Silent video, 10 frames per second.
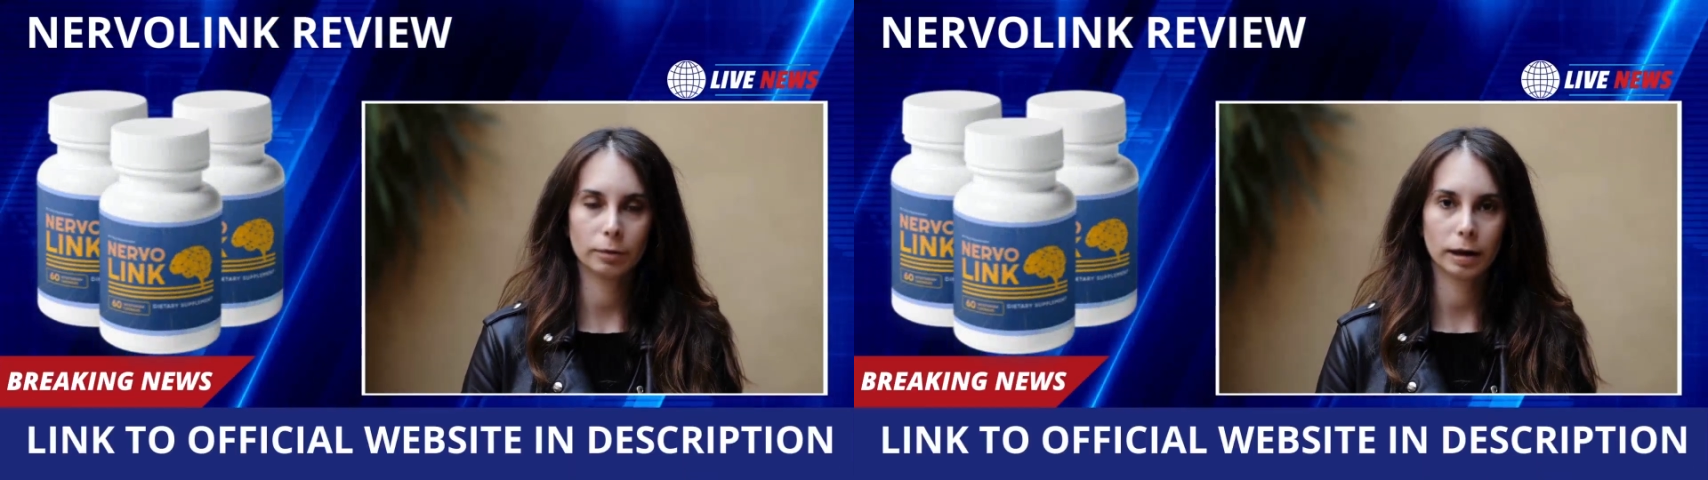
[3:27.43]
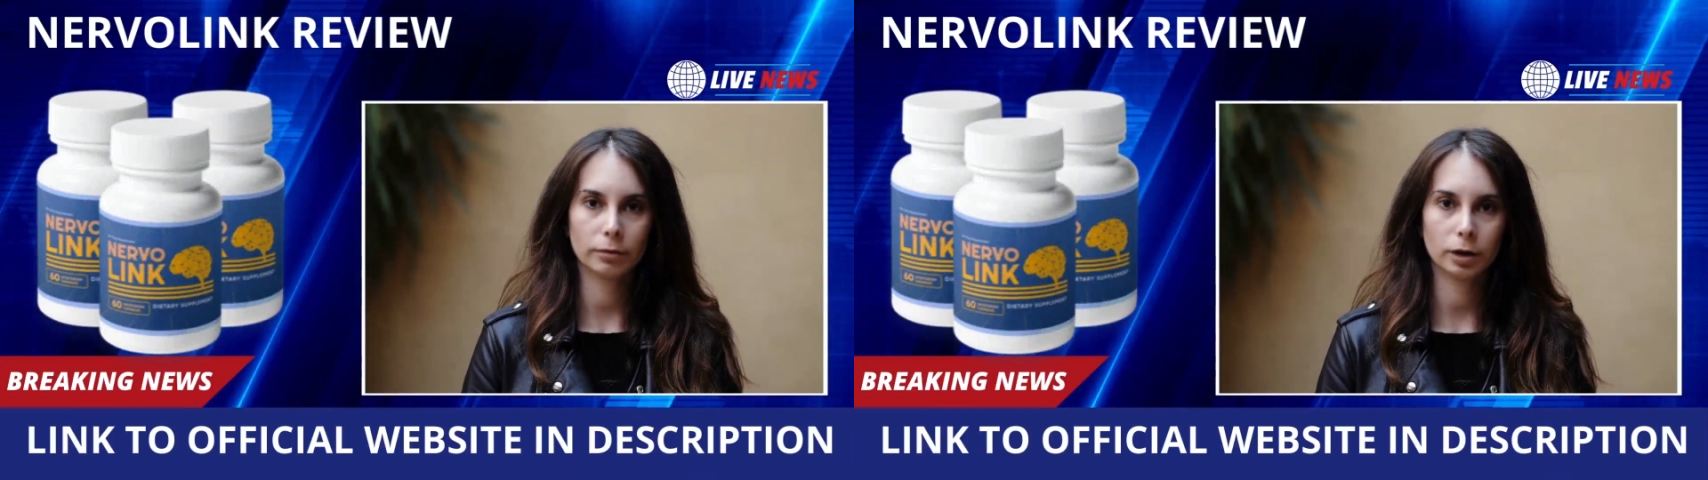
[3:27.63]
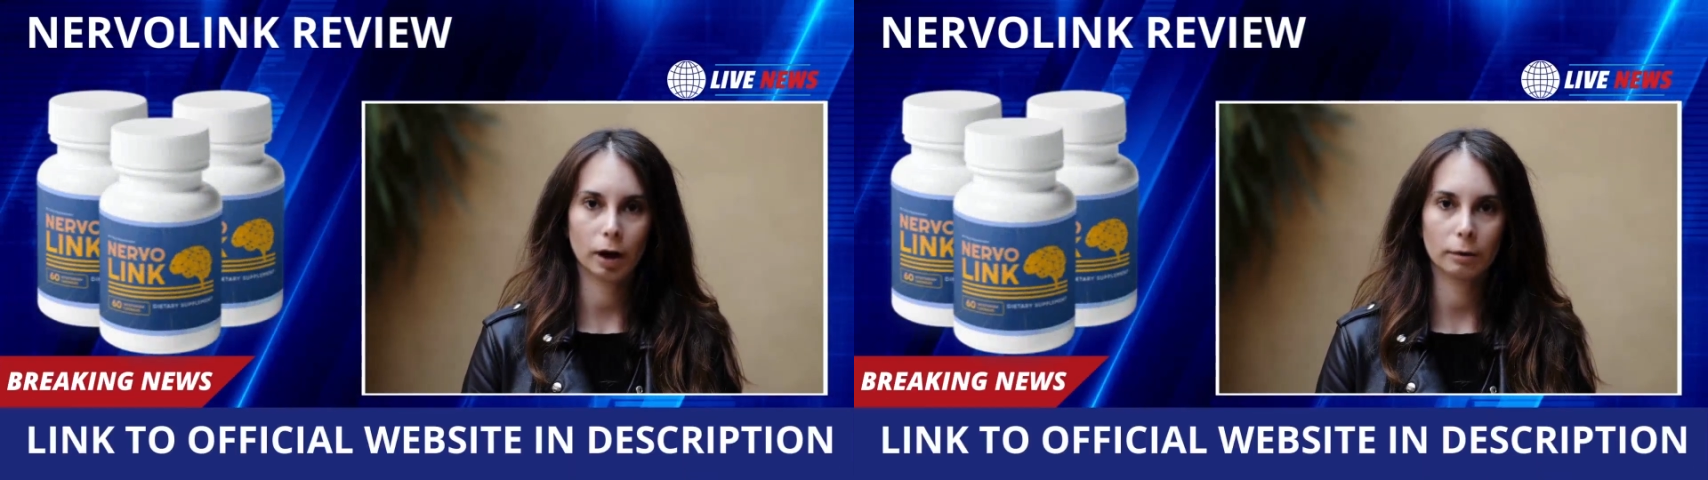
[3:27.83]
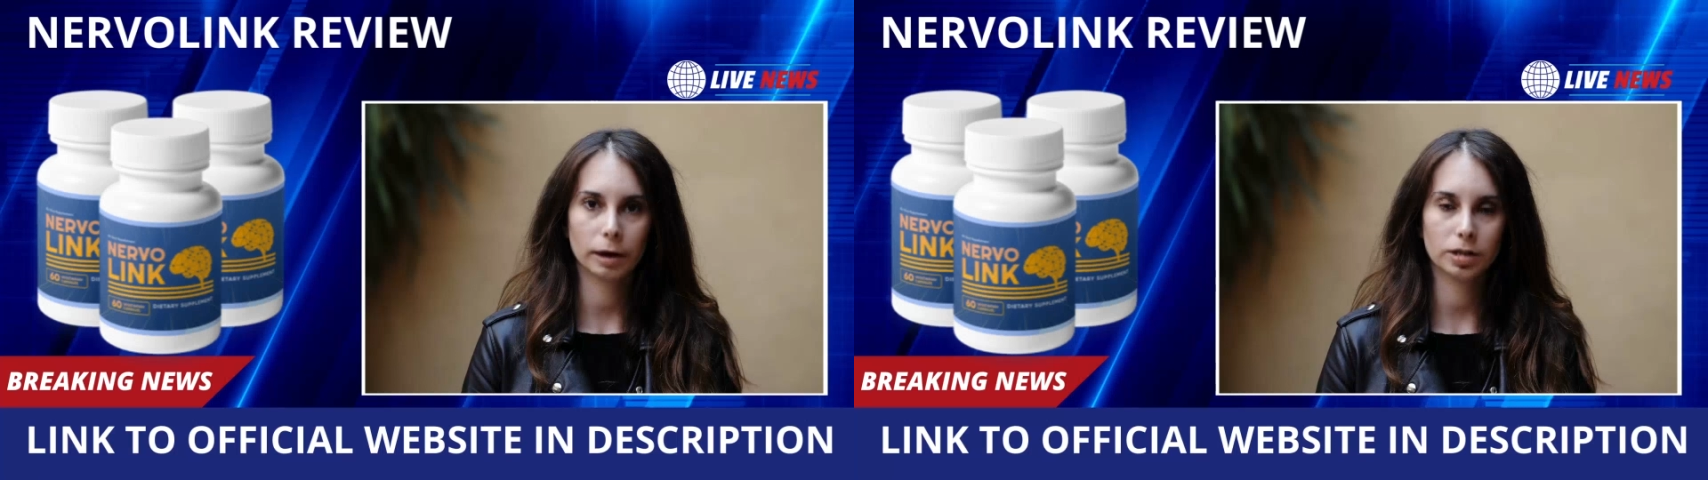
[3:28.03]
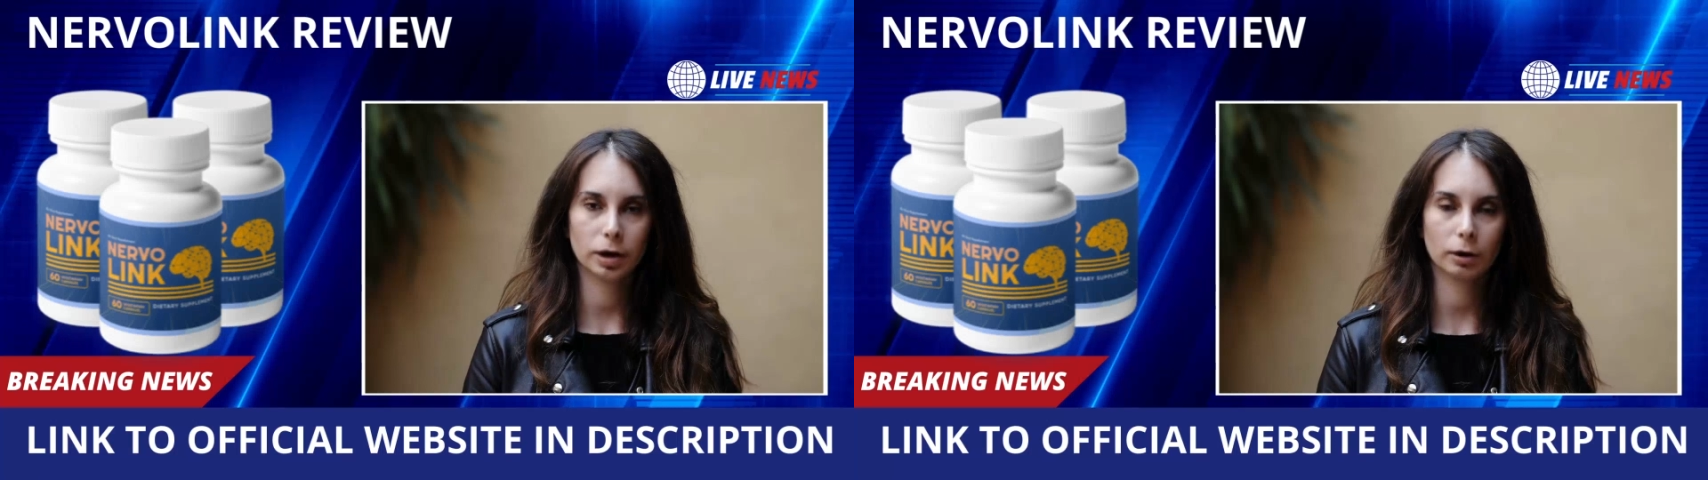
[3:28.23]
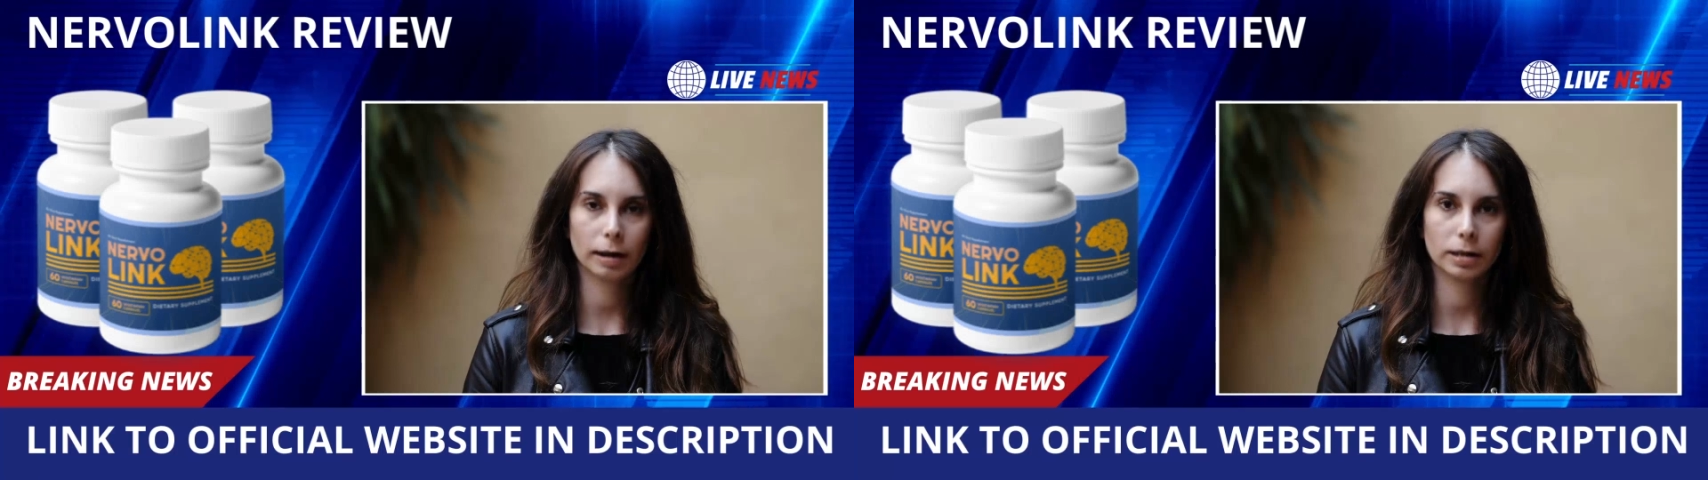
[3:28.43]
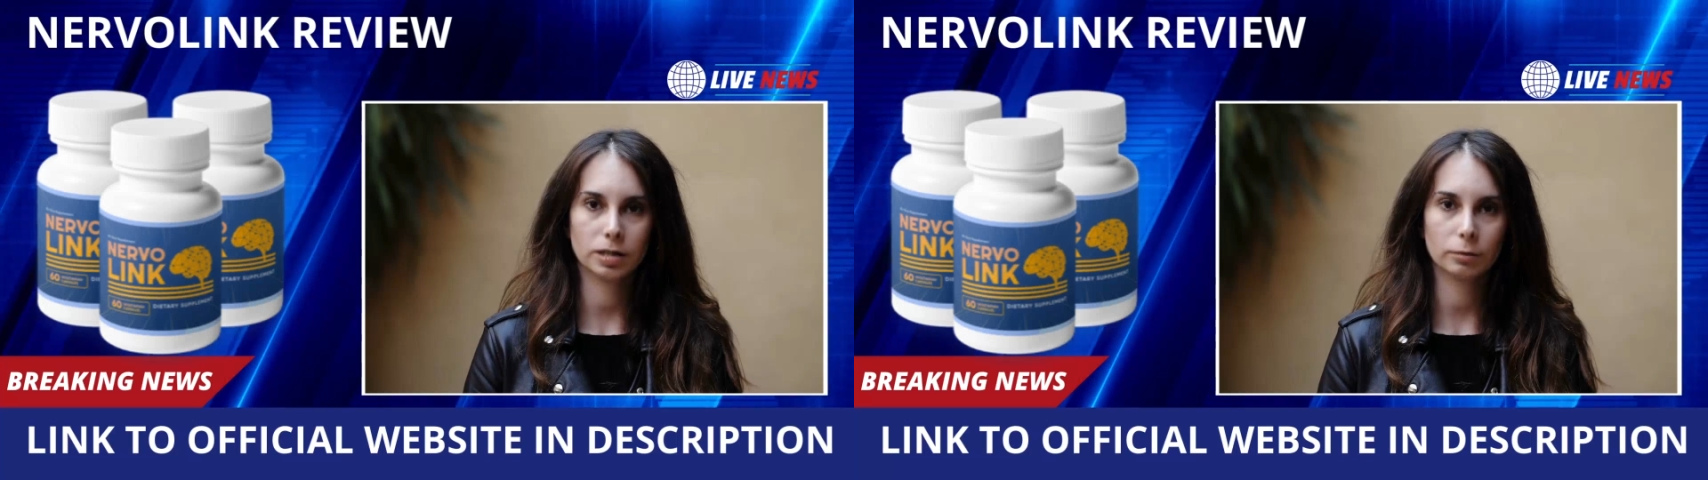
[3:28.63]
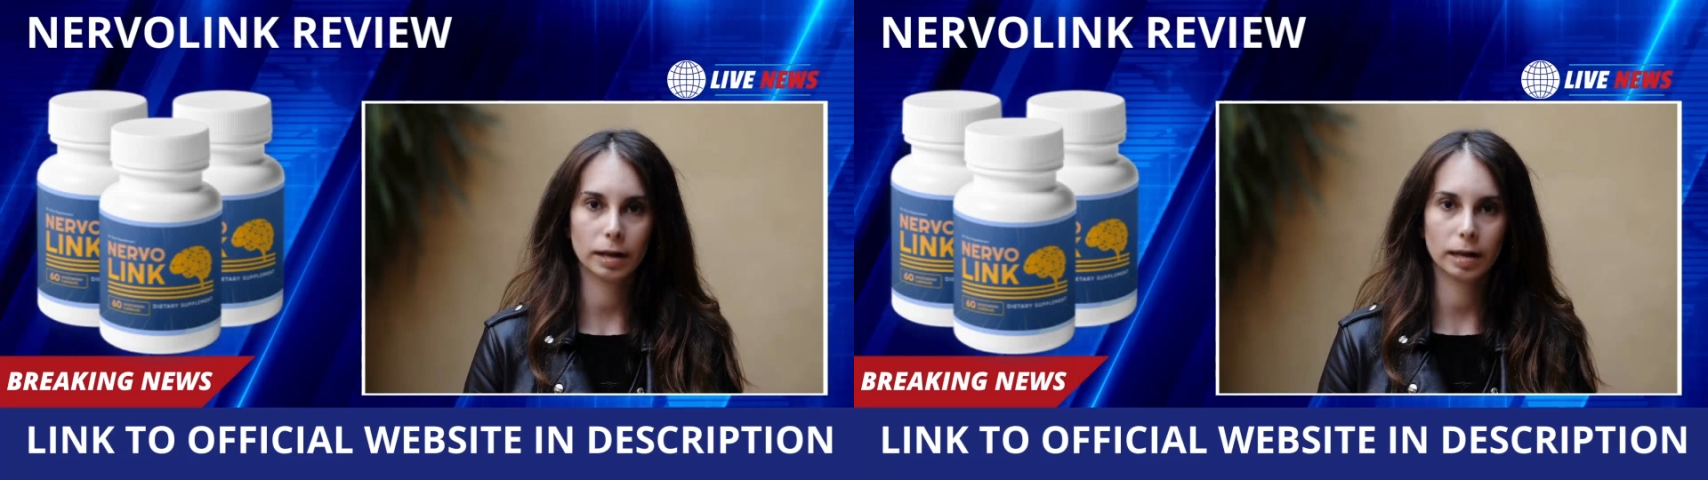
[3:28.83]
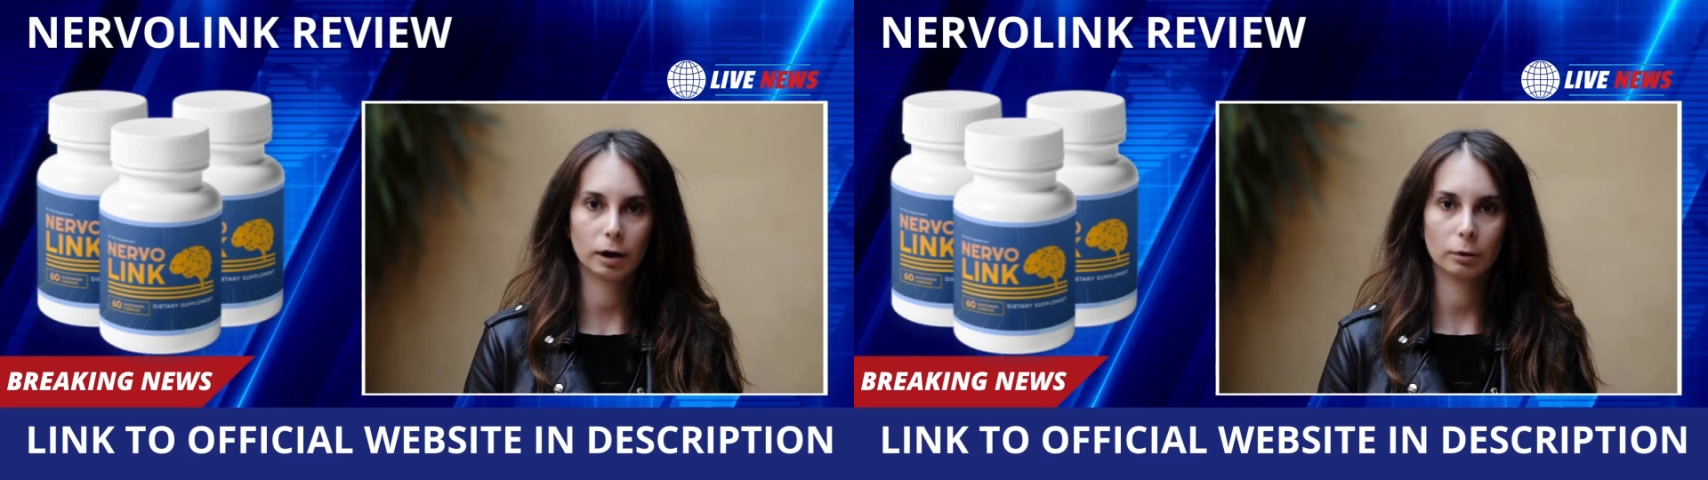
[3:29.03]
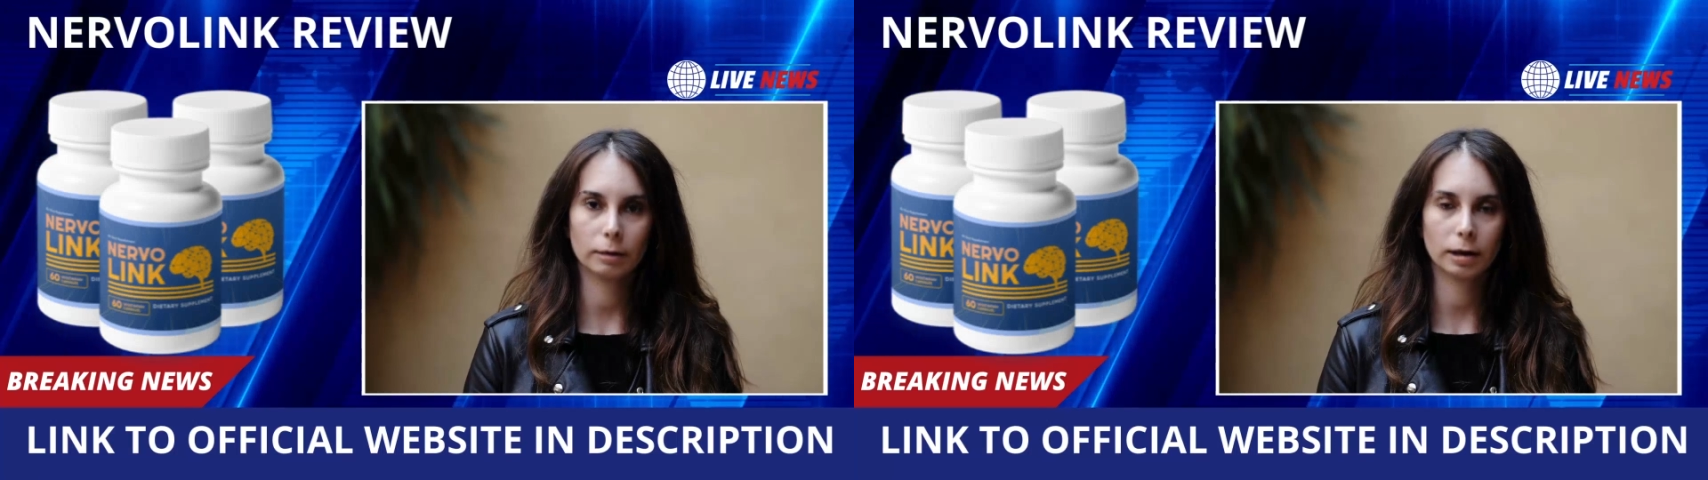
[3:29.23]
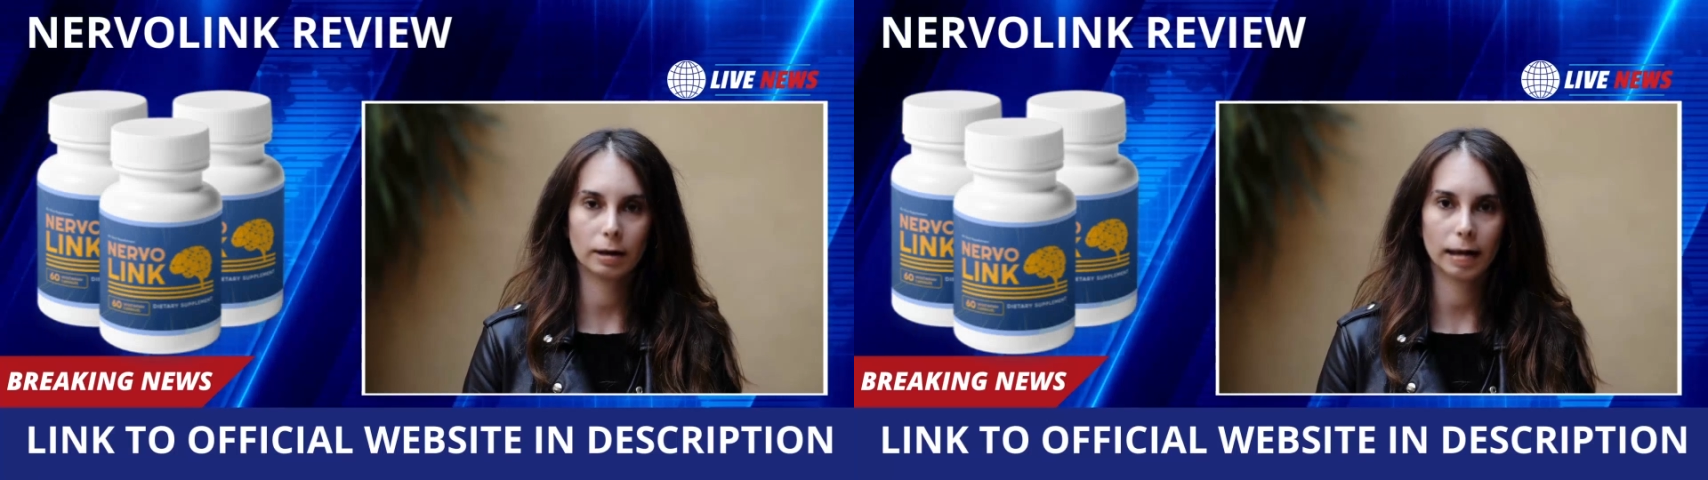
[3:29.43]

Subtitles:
leave a comment here on this video,